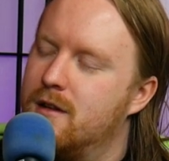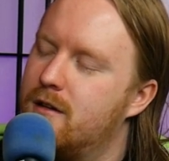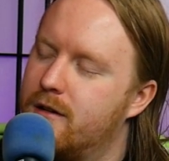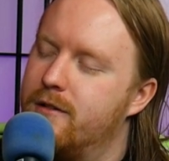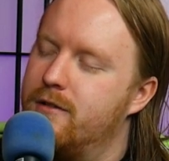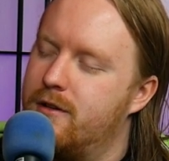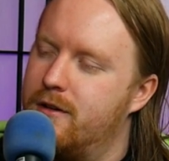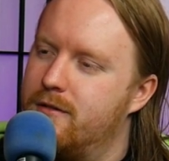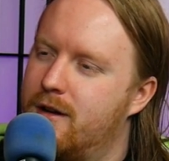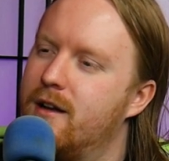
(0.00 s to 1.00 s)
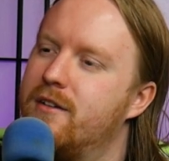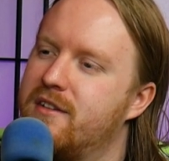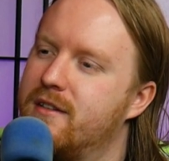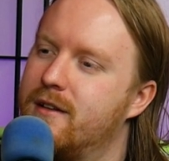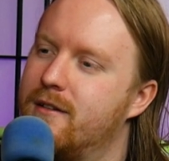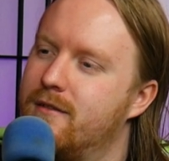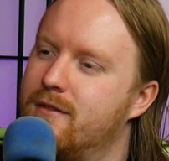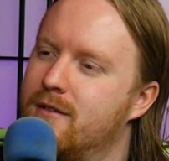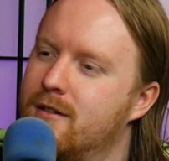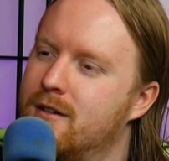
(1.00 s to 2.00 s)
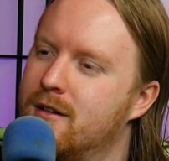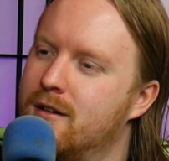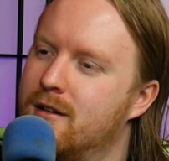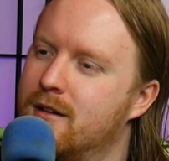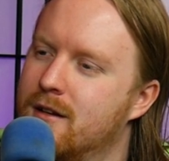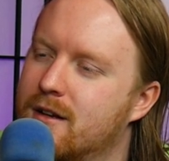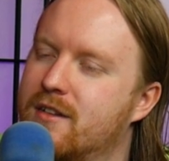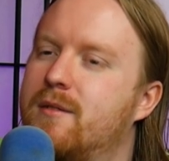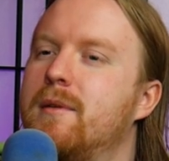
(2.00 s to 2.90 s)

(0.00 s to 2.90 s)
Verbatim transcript: All right, okay. I understand that. Because